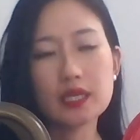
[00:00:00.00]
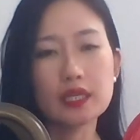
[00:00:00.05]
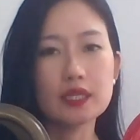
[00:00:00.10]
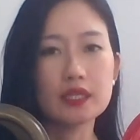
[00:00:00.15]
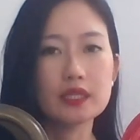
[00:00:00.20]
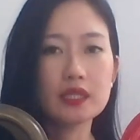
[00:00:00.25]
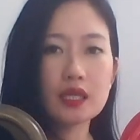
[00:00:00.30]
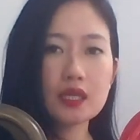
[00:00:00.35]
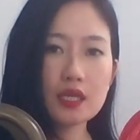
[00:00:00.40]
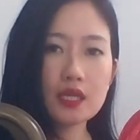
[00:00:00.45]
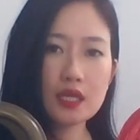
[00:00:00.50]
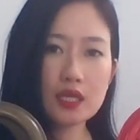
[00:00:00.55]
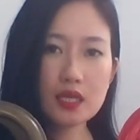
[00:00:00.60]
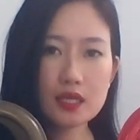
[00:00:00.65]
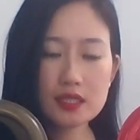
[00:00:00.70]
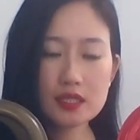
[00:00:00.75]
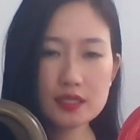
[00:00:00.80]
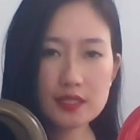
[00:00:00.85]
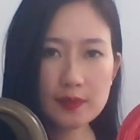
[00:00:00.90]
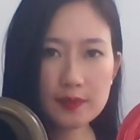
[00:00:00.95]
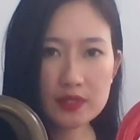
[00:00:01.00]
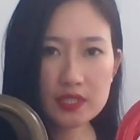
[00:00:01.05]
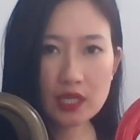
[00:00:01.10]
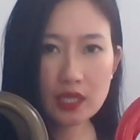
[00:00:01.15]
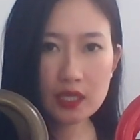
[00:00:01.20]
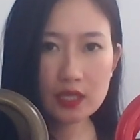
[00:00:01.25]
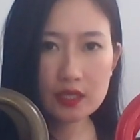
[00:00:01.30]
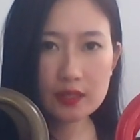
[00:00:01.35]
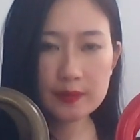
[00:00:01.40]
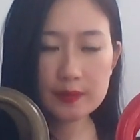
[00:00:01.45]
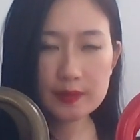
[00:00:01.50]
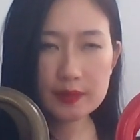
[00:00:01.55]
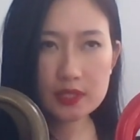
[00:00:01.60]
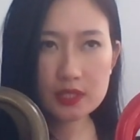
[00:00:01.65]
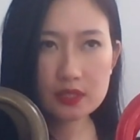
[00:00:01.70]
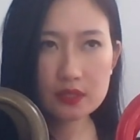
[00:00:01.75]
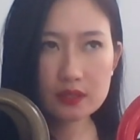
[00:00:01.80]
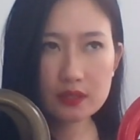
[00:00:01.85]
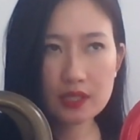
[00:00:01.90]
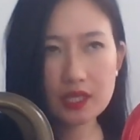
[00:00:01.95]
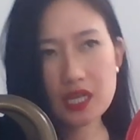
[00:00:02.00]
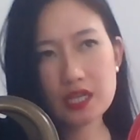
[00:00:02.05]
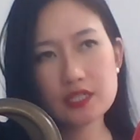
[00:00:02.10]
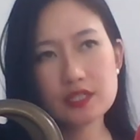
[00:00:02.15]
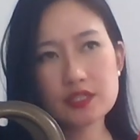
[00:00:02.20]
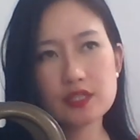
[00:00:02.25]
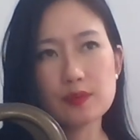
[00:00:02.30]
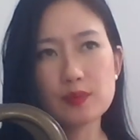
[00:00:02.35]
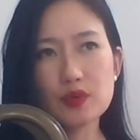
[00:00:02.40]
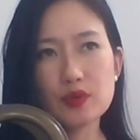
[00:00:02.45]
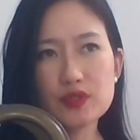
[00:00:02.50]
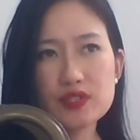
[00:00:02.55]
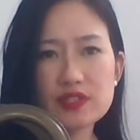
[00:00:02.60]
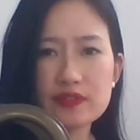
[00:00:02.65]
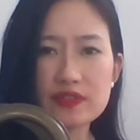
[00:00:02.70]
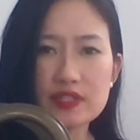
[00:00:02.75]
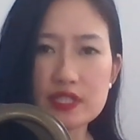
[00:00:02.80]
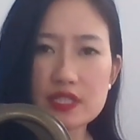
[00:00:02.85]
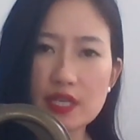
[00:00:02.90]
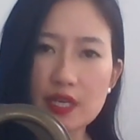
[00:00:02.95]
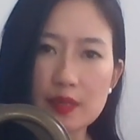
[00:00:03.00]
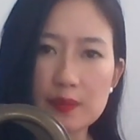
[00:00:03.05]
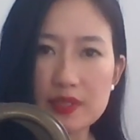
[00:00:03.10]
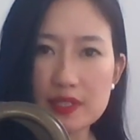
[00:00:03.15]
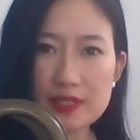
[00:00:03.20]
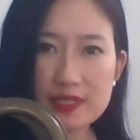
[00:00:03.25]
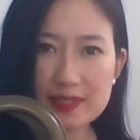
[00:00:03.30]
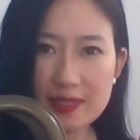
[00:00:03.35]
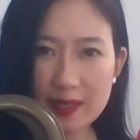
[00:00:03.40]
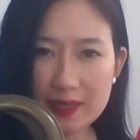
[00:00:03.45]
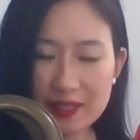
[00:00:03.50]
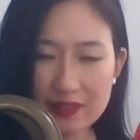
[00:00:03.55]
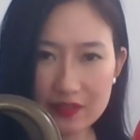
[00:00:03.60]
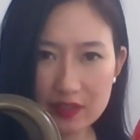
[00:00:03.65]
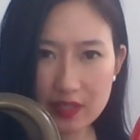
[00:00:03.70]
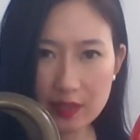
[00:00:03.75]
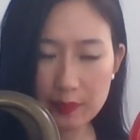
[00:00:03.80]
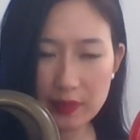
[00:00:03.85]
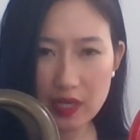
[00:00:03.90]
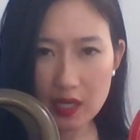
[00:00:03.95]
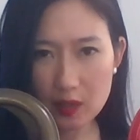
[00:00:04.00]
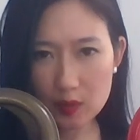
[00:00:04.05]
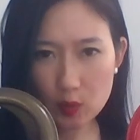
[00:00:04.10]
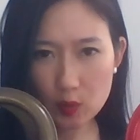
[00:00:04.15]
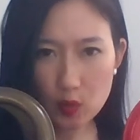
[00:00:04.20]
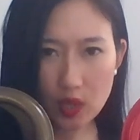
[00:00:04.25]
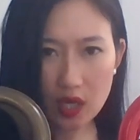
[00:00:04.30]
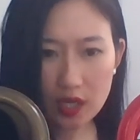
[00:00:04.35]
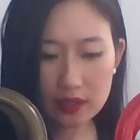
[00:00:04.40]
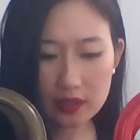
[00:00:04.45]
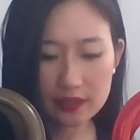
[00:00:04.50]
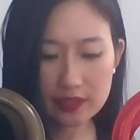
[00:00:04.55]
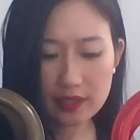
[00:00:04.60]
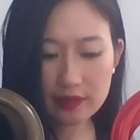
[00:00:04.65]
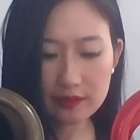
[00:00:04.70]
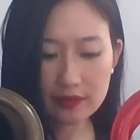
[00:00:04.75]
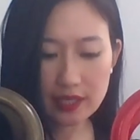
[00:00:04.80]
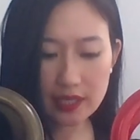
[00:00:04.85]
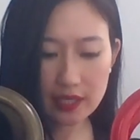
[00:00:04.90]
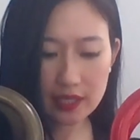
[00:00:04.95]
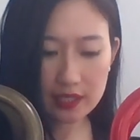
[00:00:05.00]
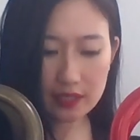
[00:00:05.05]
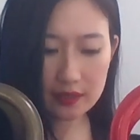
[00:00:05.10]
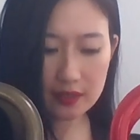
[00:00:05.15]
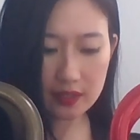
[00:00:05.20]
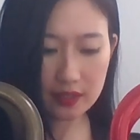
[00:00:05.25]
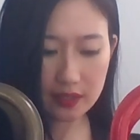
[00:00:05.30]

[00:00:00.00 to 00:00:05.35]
And sometimes, or actually most of the time, it's not even about quality, right?